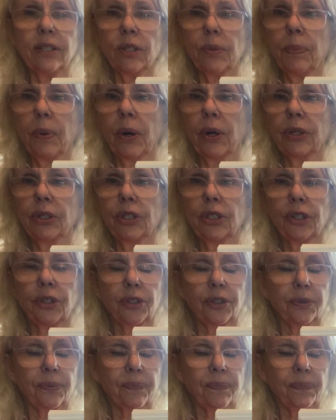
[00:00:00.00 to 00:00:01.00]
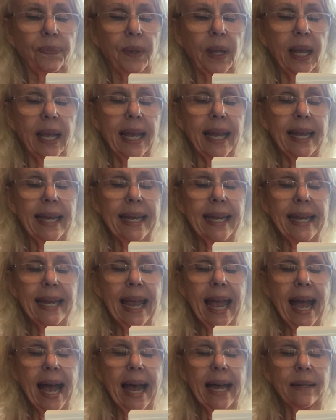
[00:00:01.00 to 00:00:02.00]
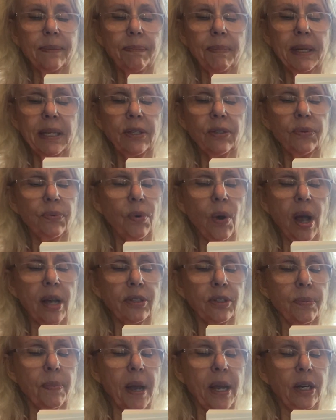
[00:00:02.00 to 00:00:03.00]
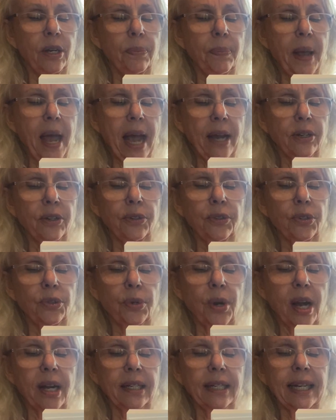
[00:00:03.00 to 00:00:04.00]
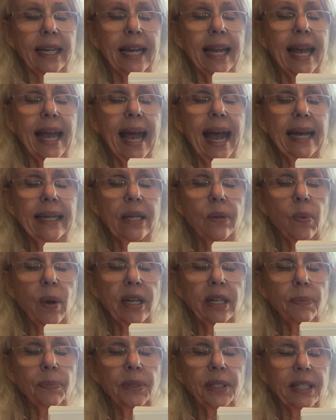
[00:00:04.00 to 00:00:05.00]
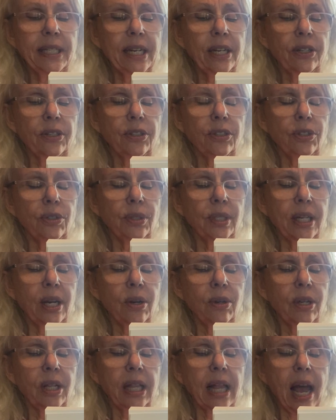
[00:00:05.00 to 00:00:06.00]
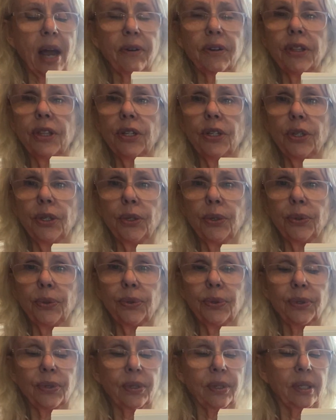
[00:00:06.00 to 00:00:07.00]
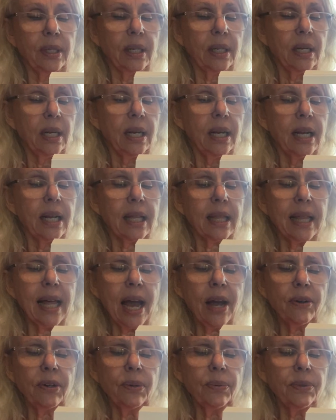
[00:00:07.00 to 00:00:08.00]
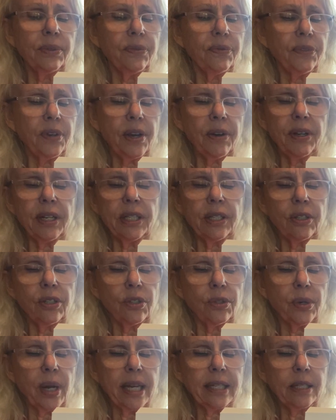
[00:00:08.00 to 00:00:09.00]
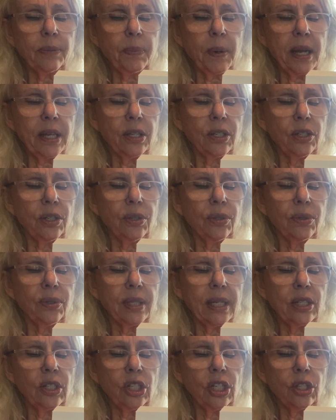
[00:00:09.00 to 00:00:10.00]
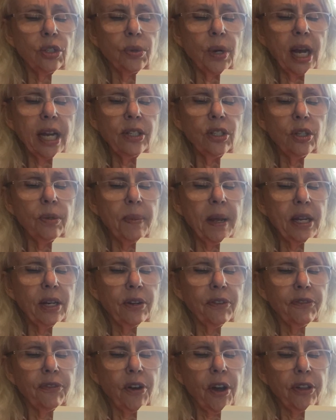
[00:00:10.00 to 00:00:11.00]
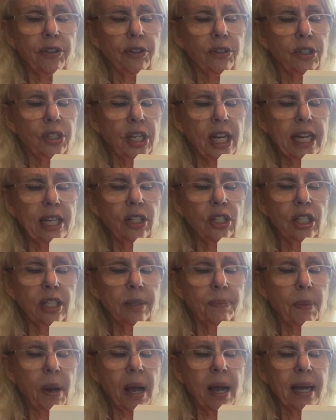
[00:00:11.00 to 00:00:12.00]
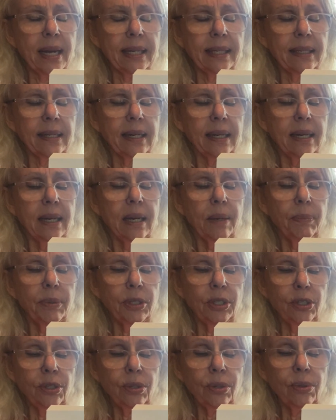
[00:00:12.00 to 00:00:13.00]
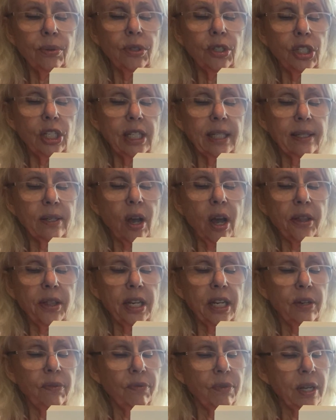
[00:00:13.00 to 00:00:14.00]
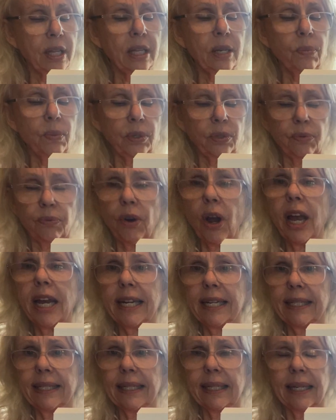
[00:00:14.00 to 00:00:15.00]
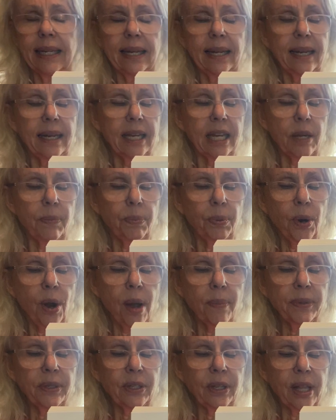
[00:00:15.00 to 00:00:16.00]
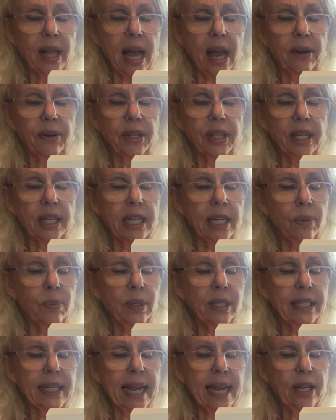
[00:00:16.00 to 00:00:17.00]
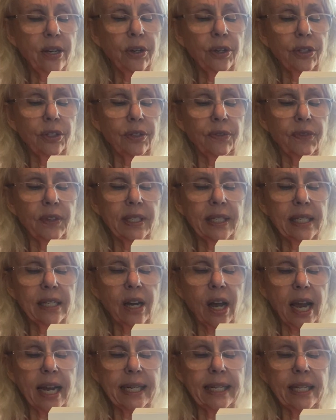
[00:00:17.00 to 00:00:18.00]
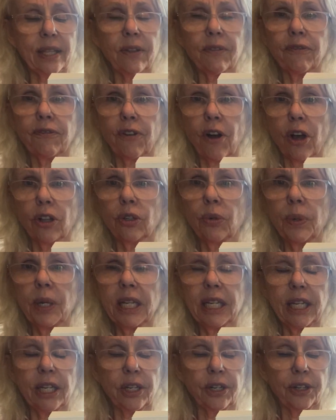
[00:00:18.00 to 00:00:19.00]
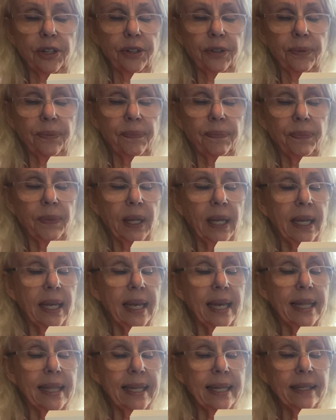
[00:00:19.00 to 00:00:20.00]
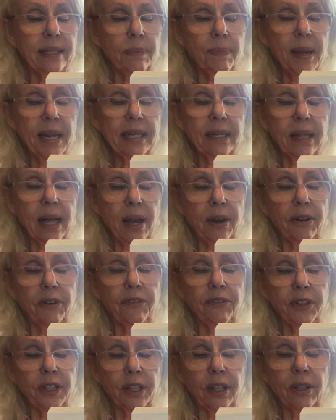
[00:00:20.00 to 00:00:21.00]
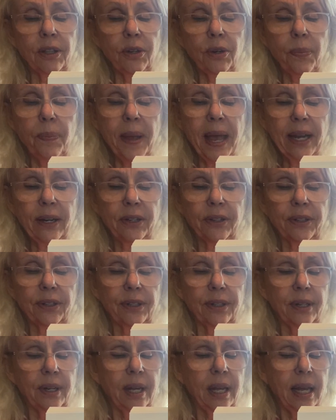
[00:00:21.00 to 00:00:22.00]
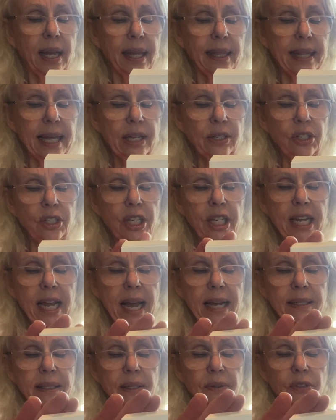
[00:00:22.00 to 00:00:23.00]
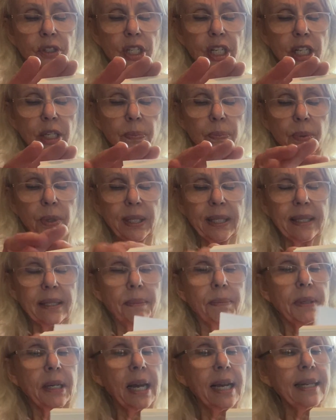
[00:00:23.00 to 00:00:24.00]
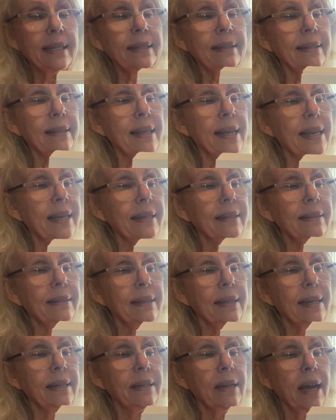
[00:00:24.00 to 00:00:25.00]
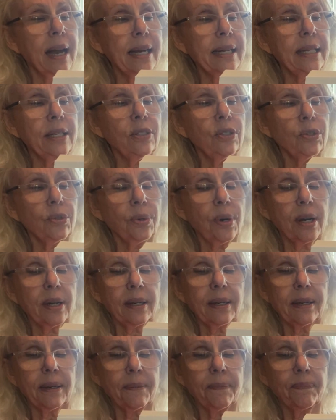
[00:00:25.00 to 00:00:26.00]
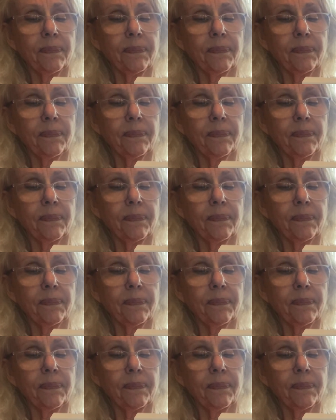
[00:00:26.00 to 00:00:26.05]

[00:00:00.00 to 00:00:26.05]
departure. He had Miss Rossmeyer pack her trunk, and he went upstairs to tell Clara the news. Clara was very distressed by the news, and she tried to make her father change his mind, but soon she saw that he really was right. He promised Clara that he would take her to visit Heidi the following year. This made Clara feel a little better. Then she asked if she could put some nice things in Heidi's trunk.